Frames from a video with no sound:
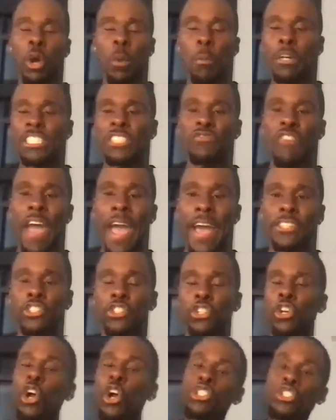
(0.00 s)
much
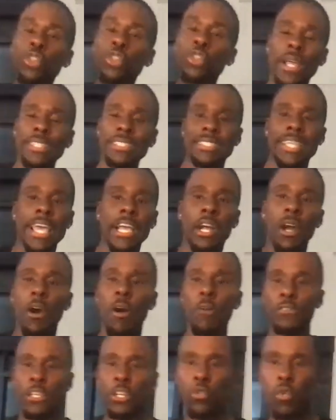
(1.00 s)
faster so it can take
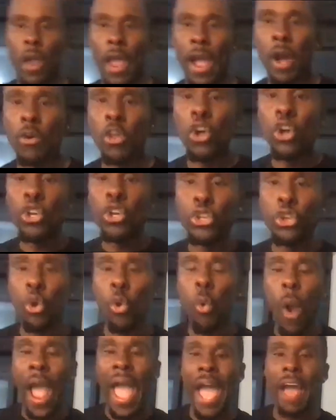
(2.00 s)
off the ground.
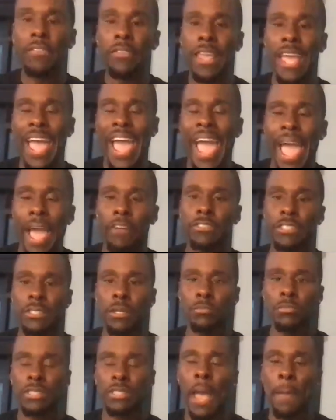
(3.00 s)
You have to have
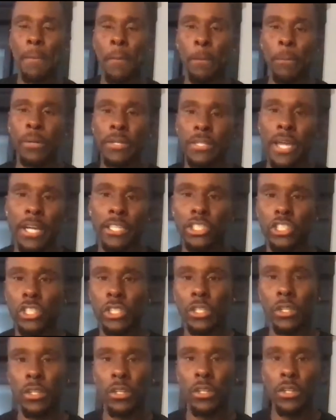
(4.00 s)
some type of production.
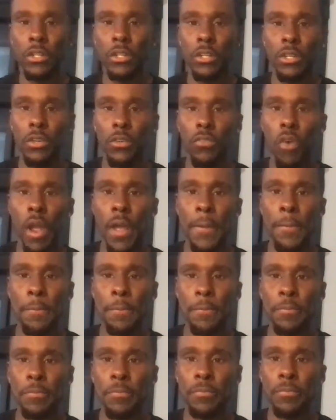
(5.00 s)
Right?
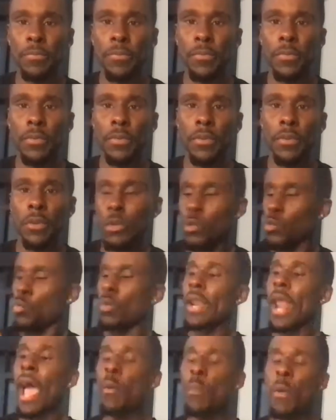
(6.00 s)
When
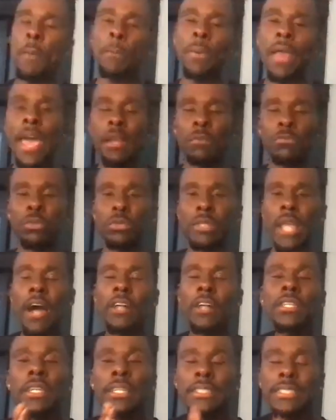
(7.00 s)
I went Platinum
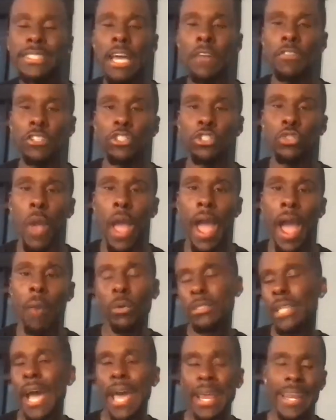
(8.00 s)
2000 in 72 hours,
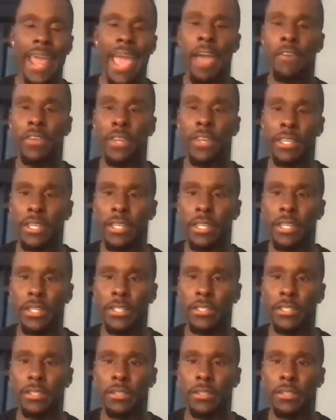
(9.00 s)
I didn't have any of this.